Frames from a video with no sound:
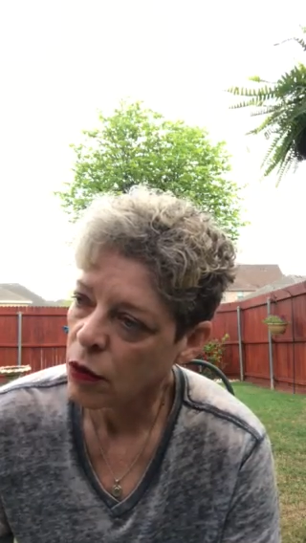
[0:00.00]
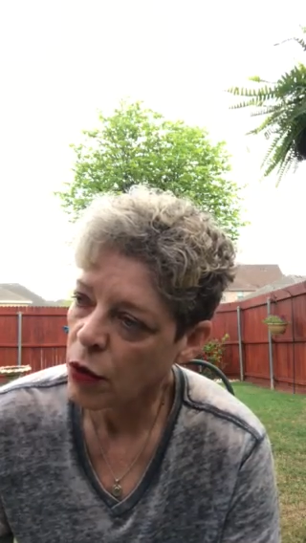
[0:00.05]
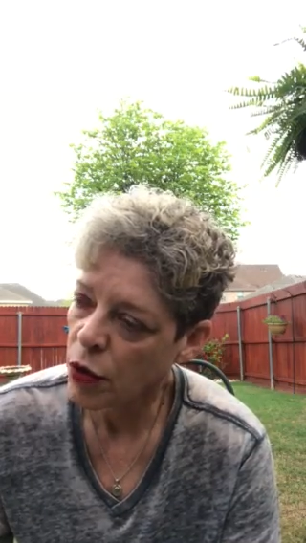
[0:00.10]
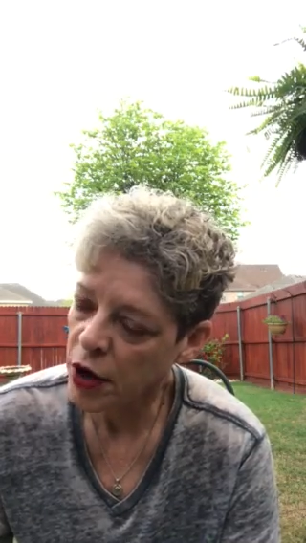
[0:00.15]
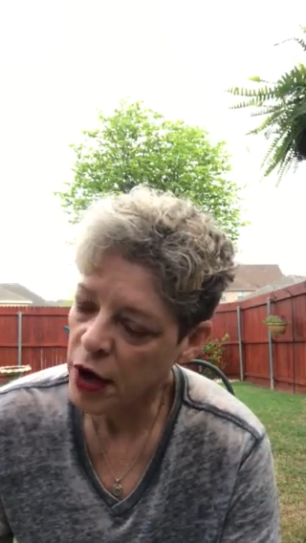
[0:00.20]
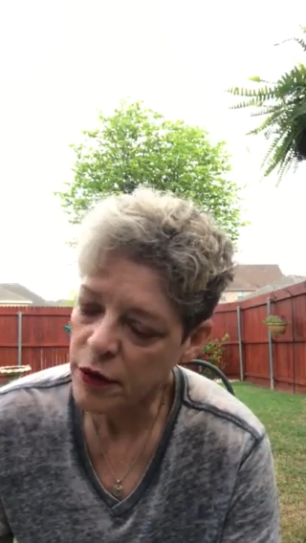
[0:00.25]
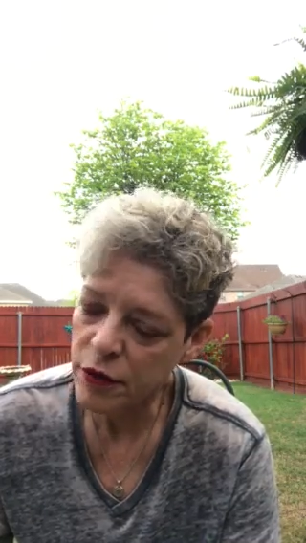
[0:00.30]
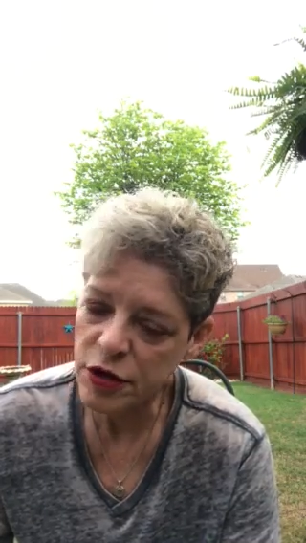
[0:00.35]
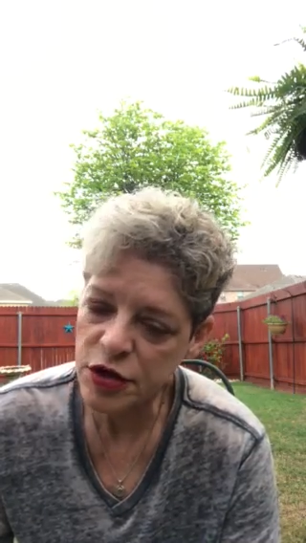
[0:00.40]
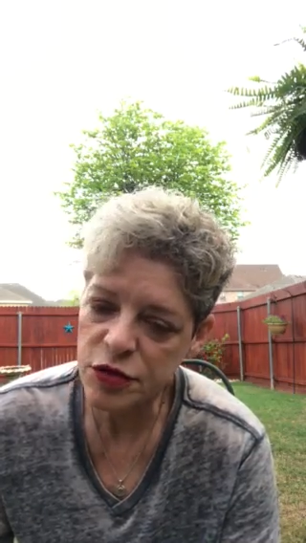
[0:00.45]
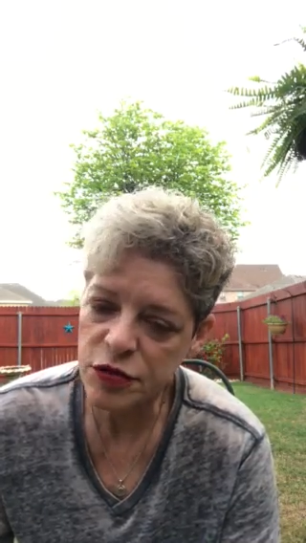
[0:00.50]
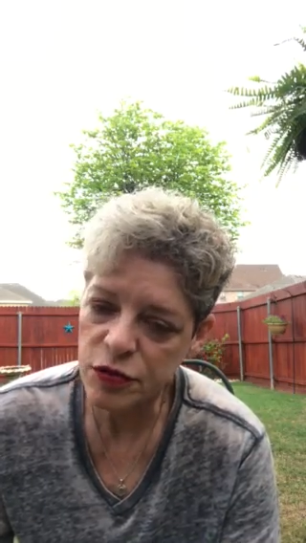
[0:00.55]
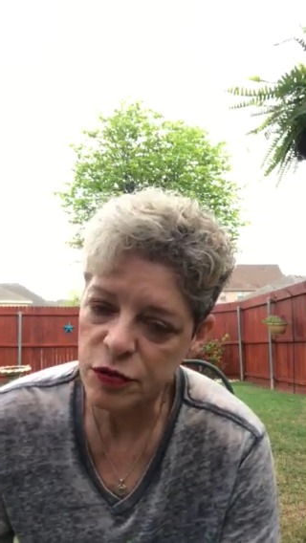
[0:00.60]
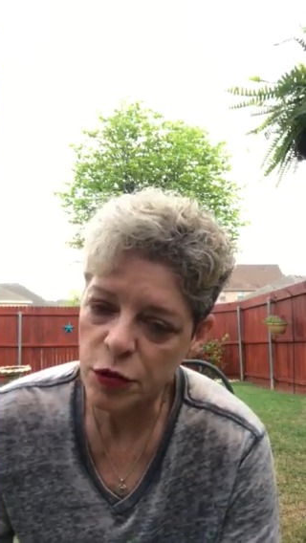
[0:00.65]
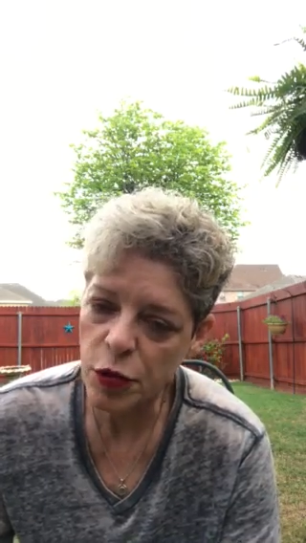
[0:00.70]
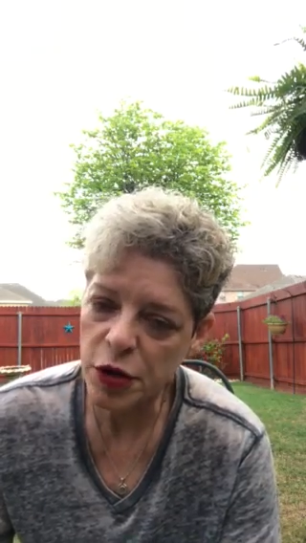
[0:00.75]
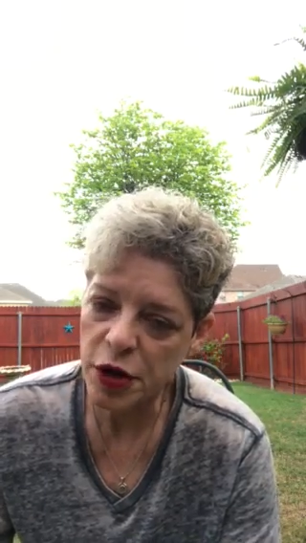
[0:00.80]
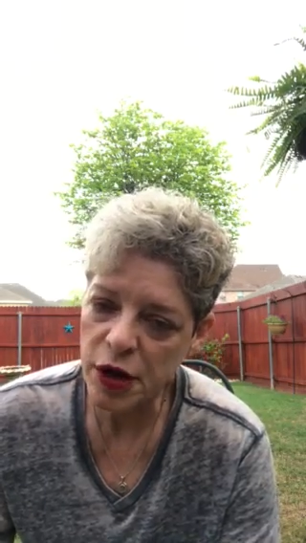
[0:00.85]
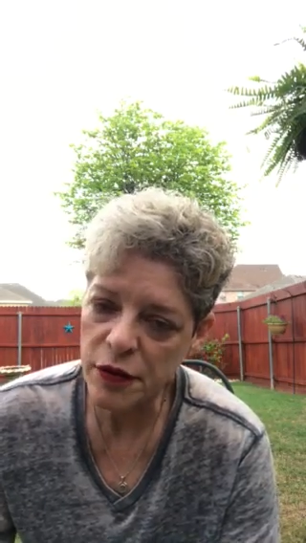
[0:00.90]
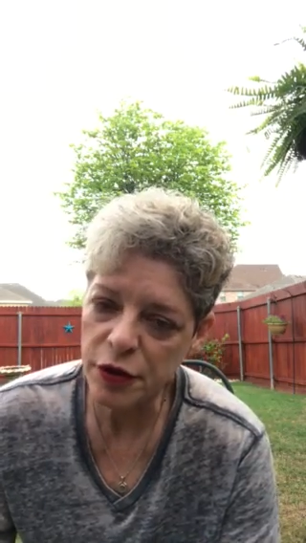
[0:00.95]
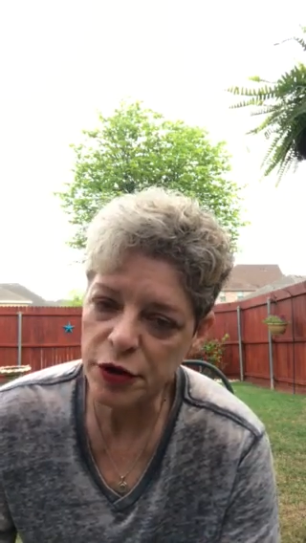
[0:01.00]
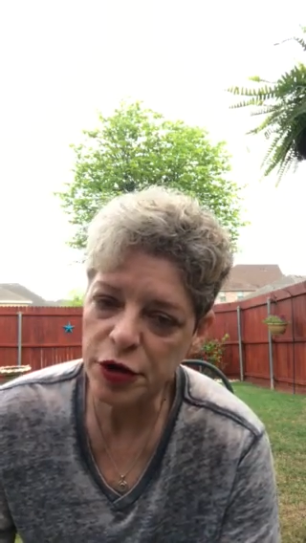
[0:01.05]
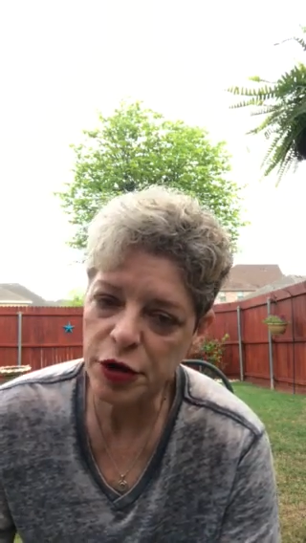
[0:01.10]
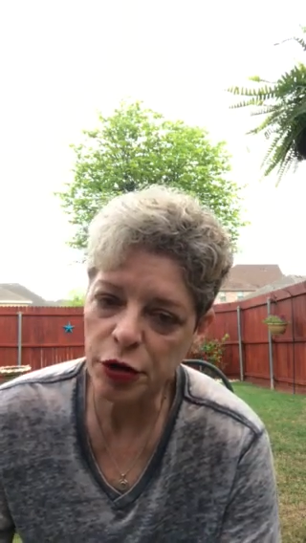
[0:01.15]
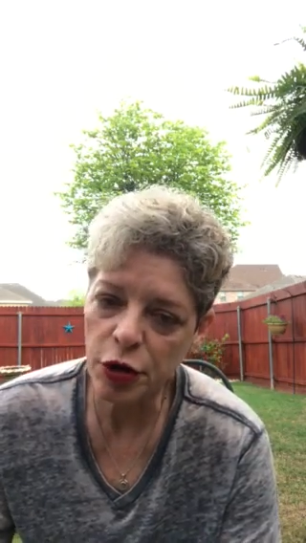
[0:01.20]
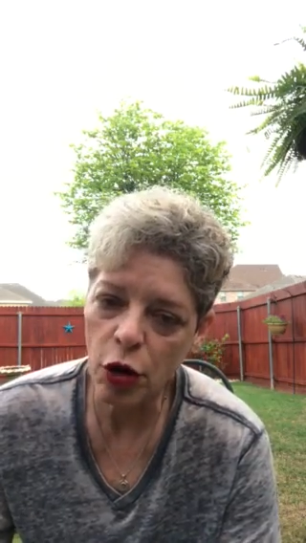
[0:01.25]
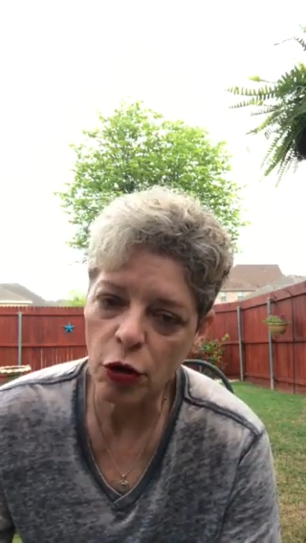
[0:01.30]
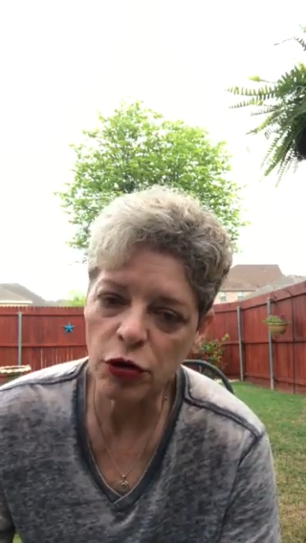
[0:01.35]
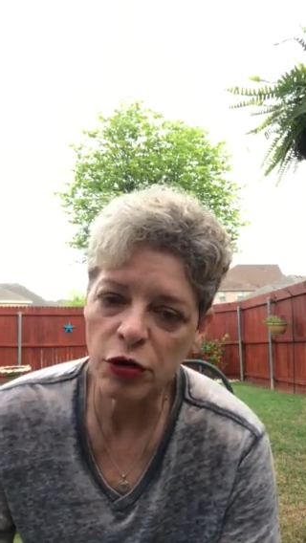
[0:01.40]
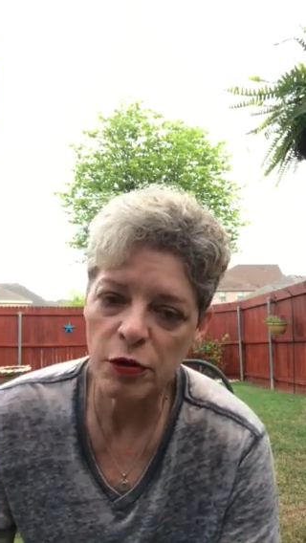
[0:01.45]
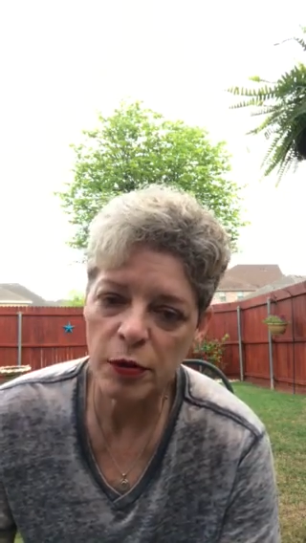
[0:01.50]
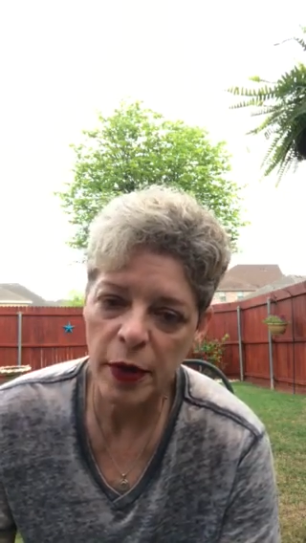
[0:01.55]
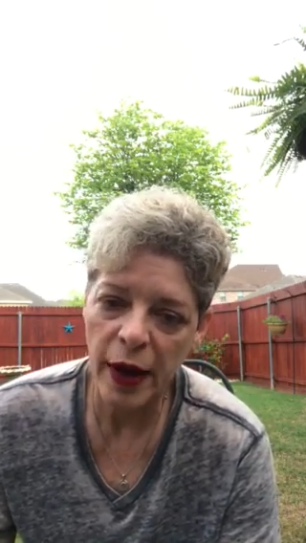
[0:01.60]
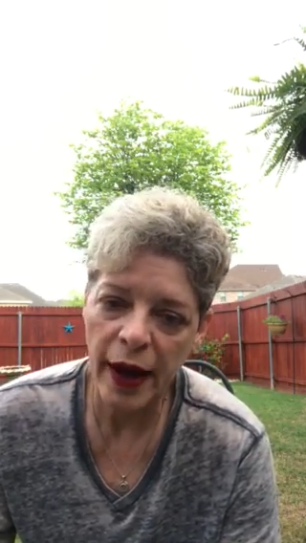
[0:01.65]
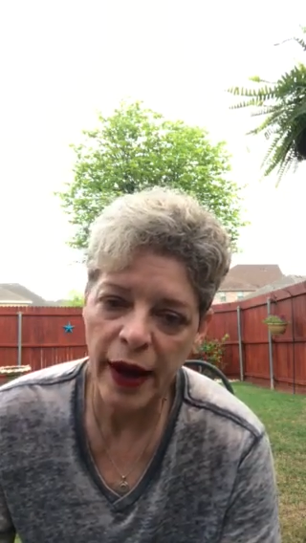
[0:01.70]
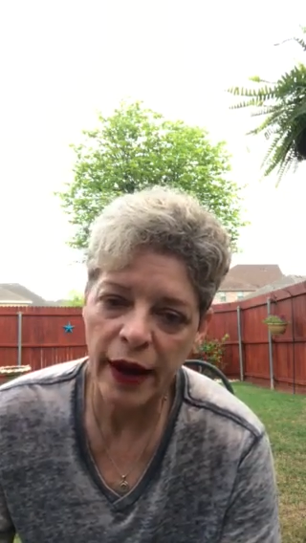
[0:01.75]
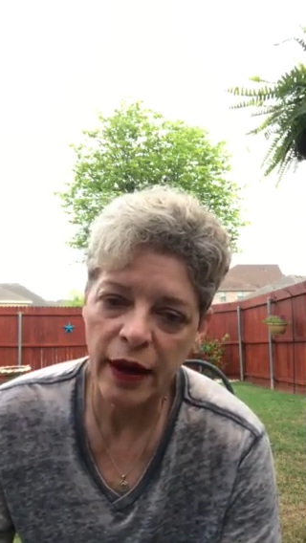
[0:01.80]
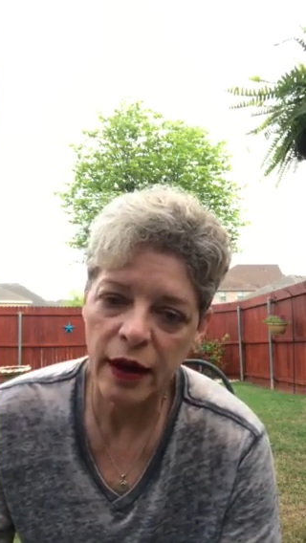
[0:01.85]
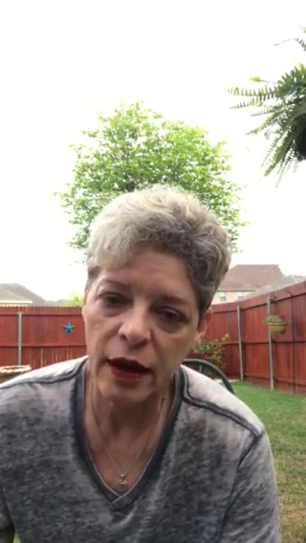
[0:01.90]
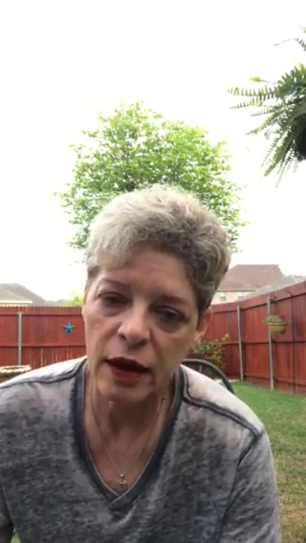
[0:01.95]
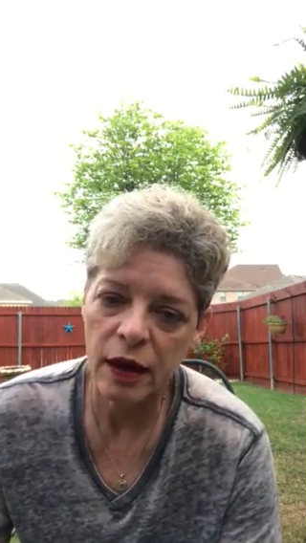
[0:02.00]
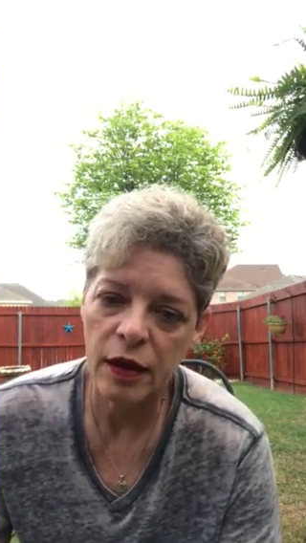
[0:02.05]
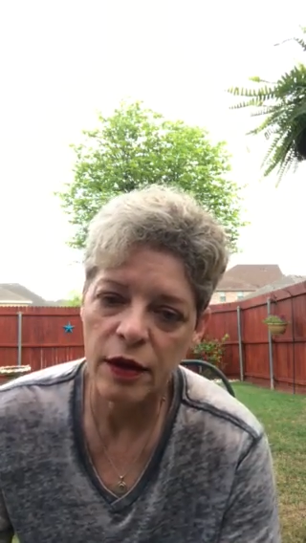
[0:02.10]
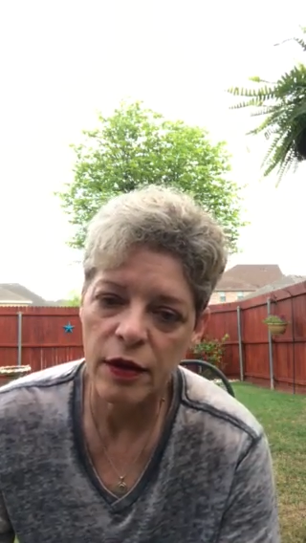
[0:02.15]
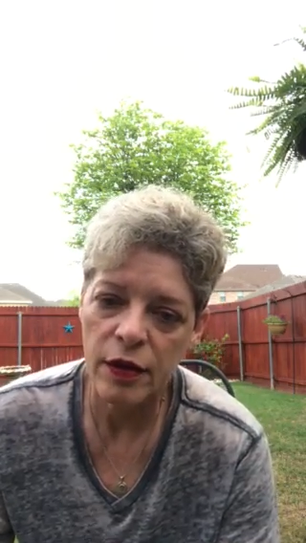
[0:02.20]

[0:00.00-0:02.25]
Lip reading: whatever you're holding back,